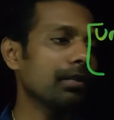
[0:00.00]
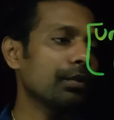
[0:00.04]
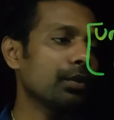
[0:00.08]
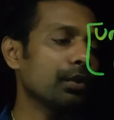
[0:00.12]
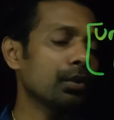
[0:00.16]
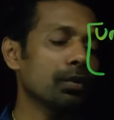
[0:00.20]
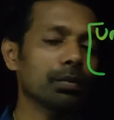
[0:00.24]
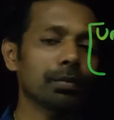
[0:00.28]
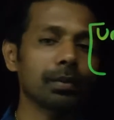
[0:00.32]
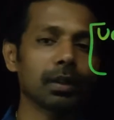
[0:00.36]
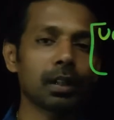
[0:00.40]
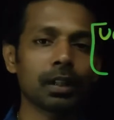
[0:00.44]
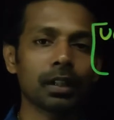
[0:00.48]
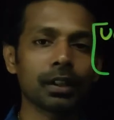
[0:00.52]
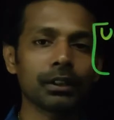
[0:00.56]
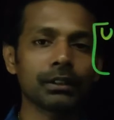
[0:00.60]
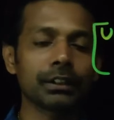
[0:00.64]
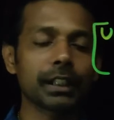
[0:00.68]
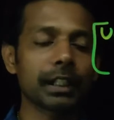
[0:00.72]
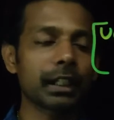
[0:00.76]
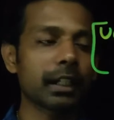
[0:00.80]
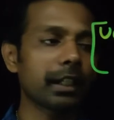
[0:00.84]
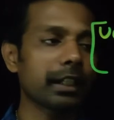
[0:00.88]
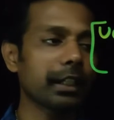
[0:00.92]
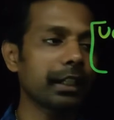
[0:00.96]

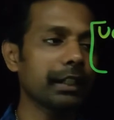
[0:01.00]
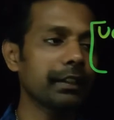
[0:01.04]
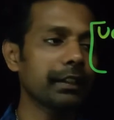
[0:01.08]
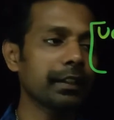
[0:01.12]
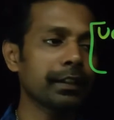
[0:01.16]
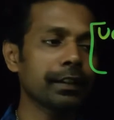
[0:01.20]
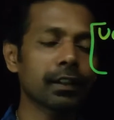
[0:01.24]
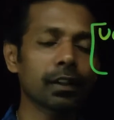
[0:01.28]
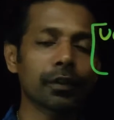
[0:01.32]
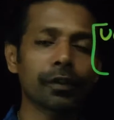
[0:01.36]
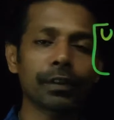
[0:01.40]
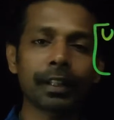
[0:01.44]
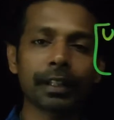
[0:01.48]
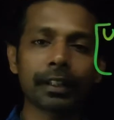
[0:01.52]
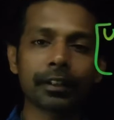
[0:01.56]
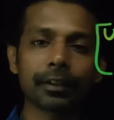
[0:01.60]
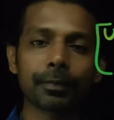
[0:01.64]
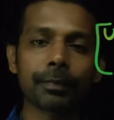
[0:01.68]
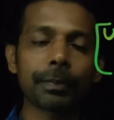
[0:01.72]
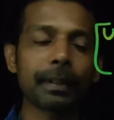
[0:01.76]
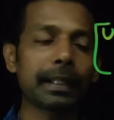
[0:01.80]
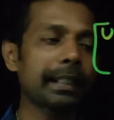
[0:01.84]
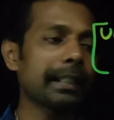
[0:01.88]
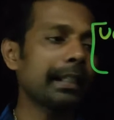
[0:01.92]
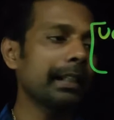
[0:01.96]
So generally this is how we
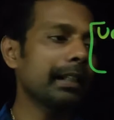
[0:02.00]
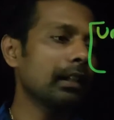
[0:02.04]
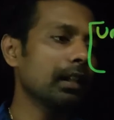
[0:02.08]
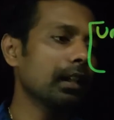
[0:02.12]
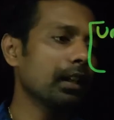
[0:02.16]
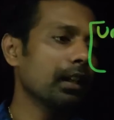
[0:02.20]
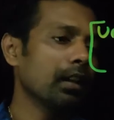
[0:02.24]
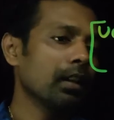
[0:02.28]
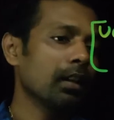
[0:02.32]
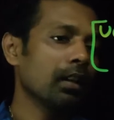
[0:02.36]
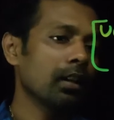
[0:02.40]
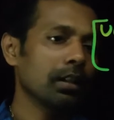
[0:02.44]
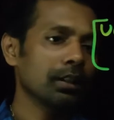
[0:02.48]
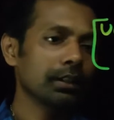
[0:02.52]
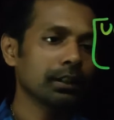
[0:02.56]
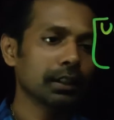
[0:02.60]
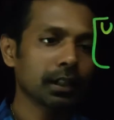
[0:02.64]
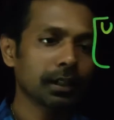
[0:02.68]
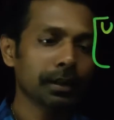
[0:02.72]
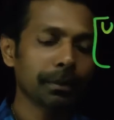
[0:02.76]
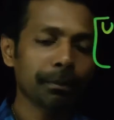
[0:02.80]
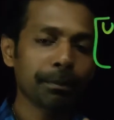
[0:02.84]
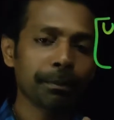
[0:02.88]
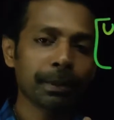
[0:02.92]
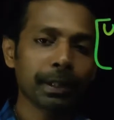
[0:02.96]
explain it.
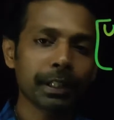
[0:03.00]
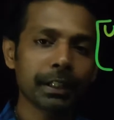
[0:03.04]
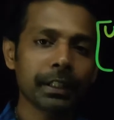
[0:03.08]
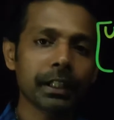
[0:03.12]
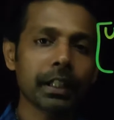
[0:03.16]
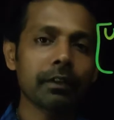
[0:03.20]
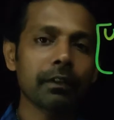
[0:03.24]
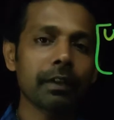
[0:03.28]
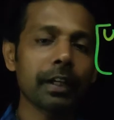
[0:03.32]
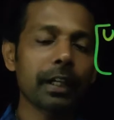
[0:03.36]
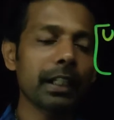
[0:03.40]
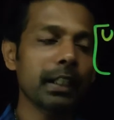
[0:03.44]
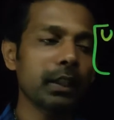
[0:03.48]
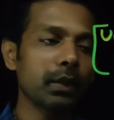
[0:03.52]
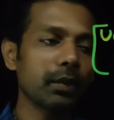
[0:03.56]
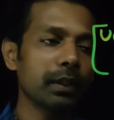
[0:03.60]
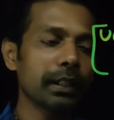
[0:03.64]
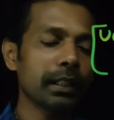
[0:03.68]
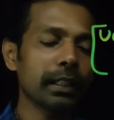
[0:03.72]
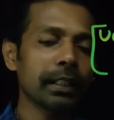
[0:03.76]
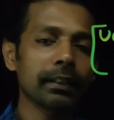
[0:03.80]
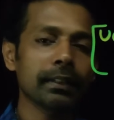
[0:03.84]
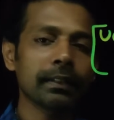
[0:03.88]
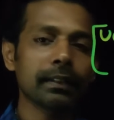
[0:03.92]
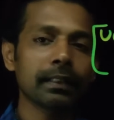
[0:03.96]
The beta
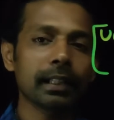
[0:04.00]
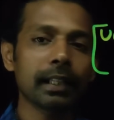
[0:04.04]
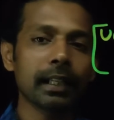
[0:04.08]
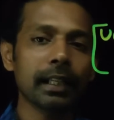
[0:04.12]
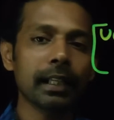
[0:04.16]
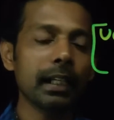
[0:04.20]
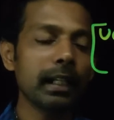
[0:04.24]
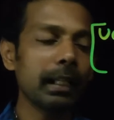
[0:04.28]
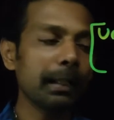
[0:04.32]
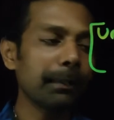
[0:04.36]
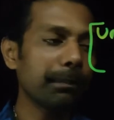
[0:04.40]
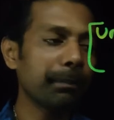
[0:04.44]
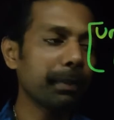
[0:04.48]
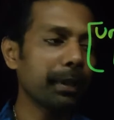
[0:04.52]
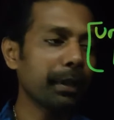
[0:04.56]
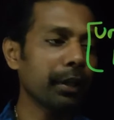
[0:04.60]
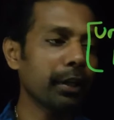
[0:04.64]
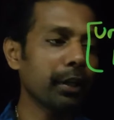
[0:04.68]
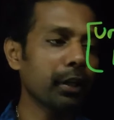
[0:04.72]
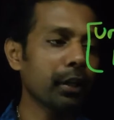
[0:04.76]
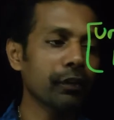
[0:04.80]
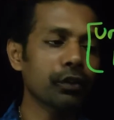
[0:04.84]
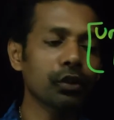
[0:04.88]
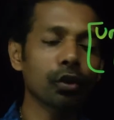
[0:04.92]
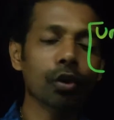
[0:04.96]
value is
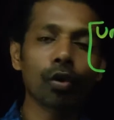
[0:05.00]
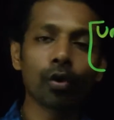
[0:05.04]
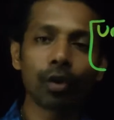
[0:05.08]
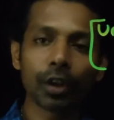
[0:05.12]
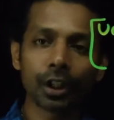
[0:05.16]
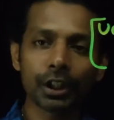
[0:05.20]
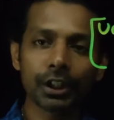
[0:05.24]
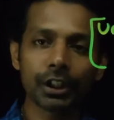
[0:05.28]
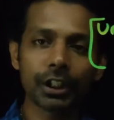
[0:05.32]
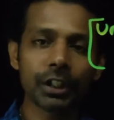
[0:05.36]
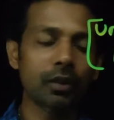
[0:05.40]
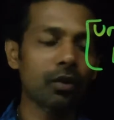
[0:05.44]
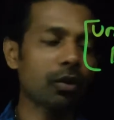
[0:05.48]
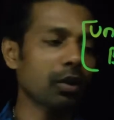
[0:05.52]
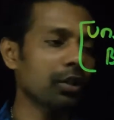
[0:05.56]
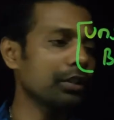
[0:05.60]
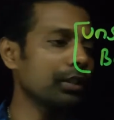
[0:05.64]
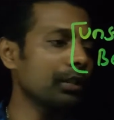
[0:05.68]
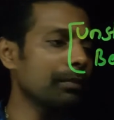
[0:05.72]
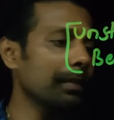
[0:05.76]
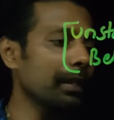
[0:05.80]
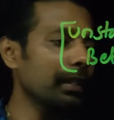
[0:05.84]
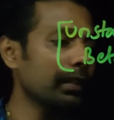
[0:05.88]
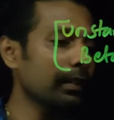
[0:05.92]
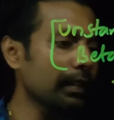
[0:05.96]
independent of the origin.
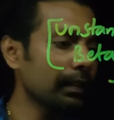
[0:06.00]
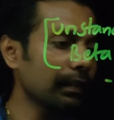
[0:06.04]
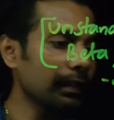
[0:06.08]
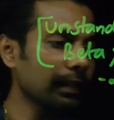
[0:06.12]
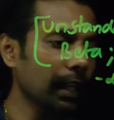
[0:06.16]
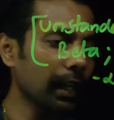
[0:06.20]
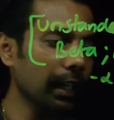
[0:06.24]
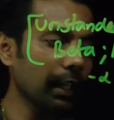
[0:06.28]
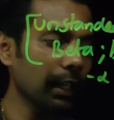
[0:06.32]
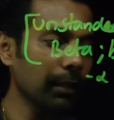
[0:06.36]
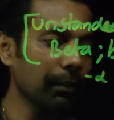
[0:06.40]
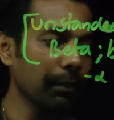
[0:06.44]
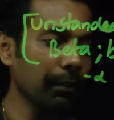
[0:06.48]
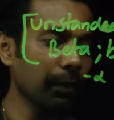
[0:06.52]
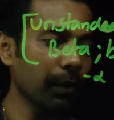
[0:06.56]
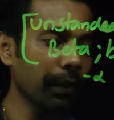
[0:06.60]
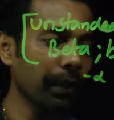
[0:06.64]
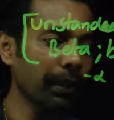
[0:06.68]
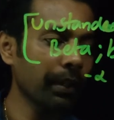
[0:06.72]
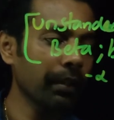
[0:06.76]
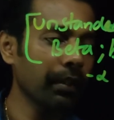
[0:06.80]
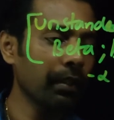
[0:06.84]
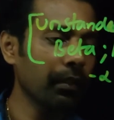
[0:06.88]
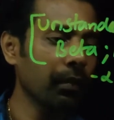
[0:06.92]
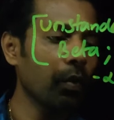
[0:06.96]
Origin means the starting
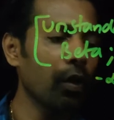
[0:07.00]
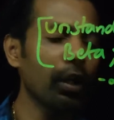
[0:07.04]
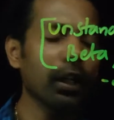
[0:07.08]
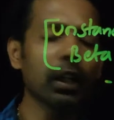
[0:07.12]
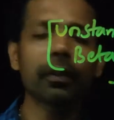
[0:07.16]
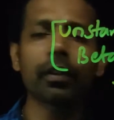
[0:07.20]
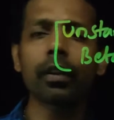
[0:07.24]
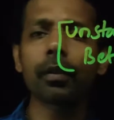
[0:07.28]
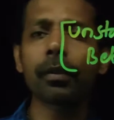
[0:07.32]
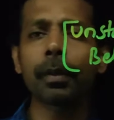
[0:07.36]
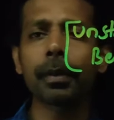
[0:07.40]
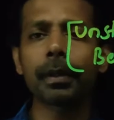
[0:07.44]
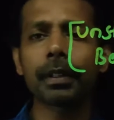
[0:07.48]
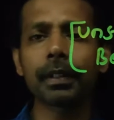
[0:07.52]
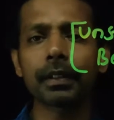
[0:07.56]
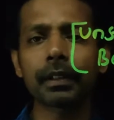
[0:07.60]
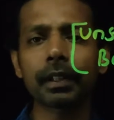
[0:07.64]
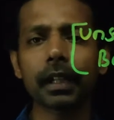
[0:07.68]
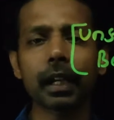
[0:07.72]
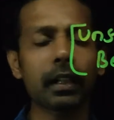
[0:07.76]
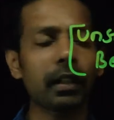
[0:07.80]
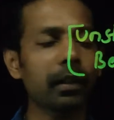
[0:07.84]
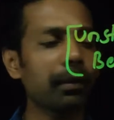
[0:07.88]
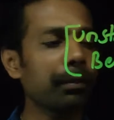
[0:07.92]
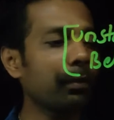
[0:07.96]
point. Whatever may be the
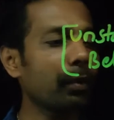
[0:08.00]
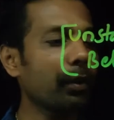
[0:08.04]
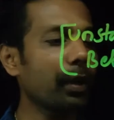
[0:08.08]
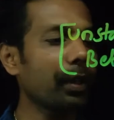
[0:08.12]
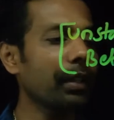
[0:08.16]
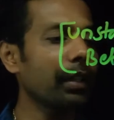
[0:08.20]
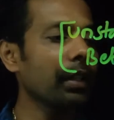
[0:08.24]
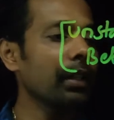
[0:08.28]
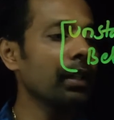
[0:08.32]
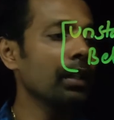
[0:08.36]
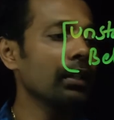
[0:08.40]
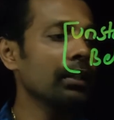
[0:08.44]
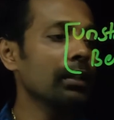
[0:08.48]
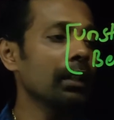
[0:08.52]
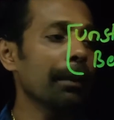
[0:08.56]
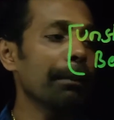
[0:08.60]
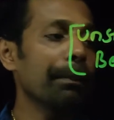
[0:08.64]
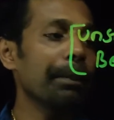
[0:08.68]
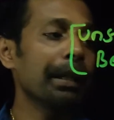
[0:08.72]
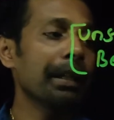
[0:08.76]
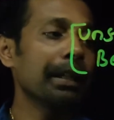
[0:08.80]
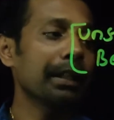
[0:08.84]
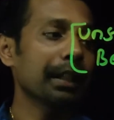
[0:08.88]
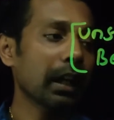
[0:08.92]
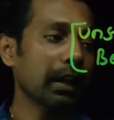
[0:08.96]
starting point, the
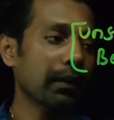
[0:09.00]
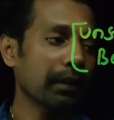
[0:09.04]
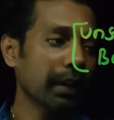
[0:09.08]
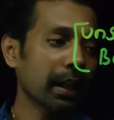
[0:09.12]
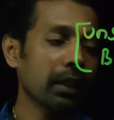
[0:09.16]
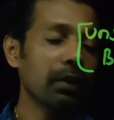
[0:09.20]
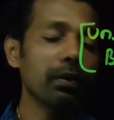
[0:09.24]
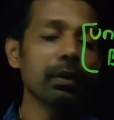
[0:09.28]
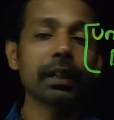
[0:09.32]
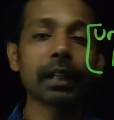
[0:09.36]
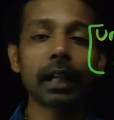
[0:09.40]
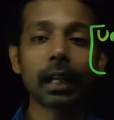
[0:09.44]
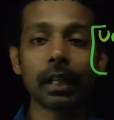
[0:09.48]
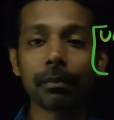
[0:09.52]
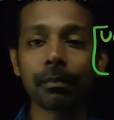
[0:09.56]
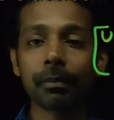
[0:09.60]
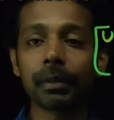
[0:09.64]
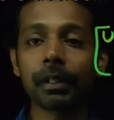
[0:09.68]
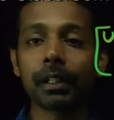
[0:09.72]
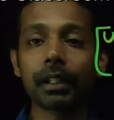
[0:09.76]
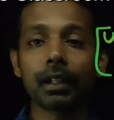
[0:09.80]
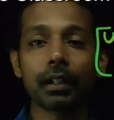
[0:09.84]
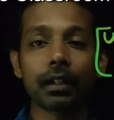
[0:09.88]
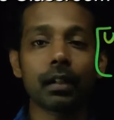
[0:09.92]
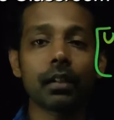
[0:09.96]
beta value
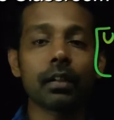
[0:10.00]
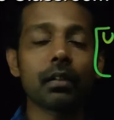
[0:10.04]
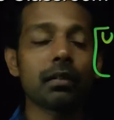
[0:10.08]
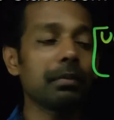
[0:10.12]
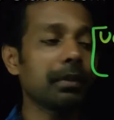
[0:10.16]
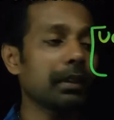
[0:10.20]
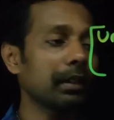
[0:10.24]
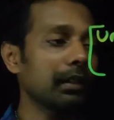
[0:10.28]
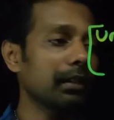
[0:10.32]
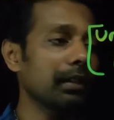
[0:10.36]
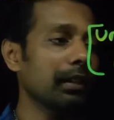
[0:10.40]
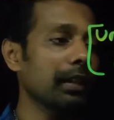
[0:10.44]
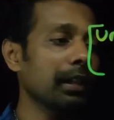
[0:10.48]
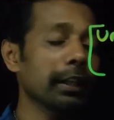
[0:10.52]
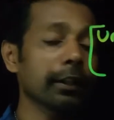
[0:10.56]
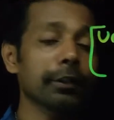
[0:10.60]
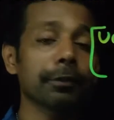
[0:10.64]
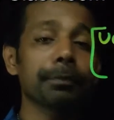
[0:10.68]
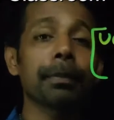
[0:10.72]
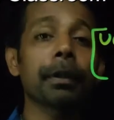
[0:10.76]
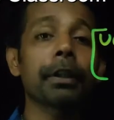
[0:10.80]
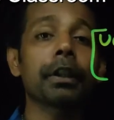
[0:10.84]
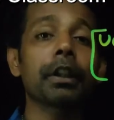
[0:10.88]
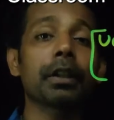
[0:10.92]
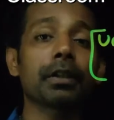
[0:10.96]
can be
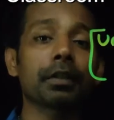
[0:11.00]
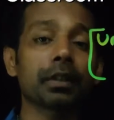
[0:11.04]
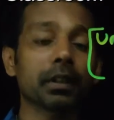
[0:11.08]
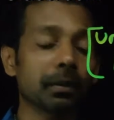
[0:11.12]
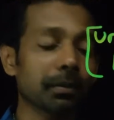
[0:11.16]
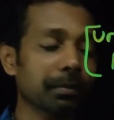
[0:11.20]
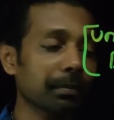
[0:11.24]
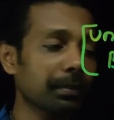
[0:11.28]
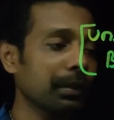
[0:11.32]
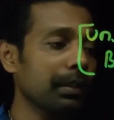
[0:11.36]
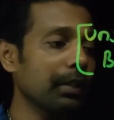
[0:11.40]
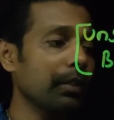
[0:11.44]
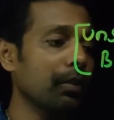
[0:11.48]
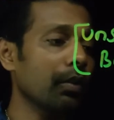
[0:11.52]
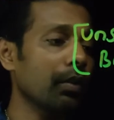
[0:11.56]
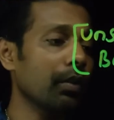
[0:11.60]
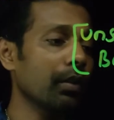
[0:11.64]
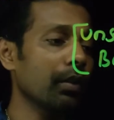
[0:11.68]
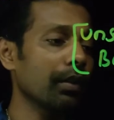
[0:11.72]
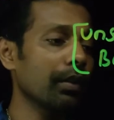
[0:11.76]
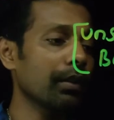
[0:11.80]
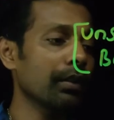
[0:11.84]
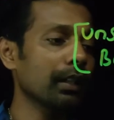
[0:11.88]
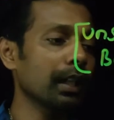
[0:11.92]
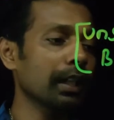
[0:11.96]
irrespective of
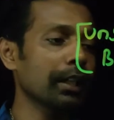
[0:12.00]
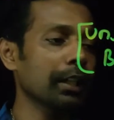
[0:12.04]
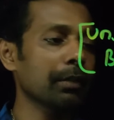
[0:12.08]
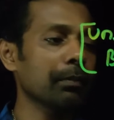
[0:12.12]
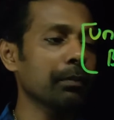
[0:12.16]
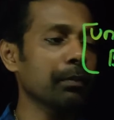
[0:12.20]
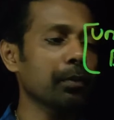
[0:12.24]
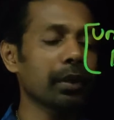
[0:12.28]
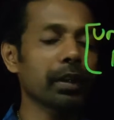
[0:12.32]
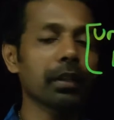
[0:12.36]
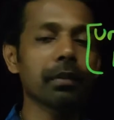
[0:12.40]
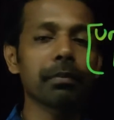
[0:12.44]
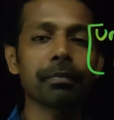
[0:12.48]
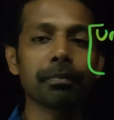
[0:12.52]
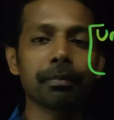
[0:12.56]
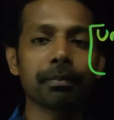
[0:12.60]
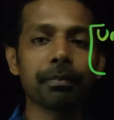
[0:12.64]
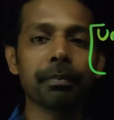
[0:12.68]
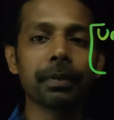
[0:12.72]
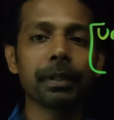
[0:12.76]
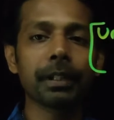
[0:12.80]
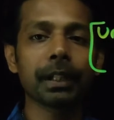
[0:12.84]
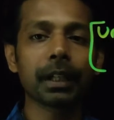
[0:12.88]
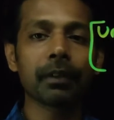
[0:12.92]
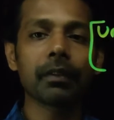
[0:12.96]
the starting
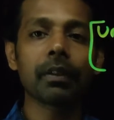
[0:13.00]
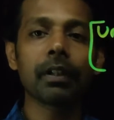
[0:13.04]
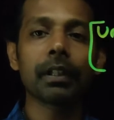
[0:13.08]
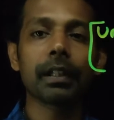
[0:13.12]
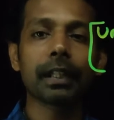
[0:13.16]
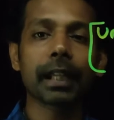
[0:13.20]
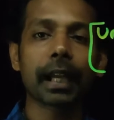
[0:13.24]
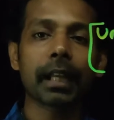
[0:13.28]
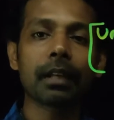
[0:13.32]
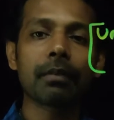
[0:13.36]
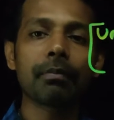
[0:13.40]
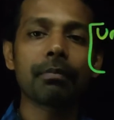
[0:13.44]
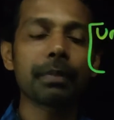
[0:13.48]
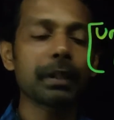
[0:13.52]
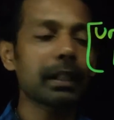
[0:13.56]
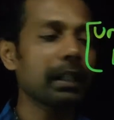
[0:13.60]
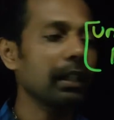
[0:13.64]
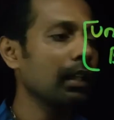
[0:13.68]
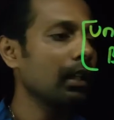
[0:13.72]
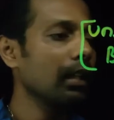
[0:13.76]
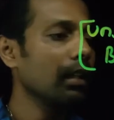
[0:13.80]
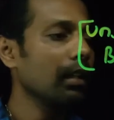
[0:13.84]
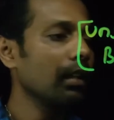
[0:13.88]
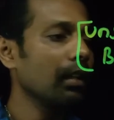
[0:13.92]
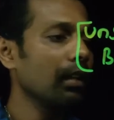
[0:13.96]
point, beta value can
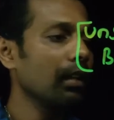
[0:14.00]
be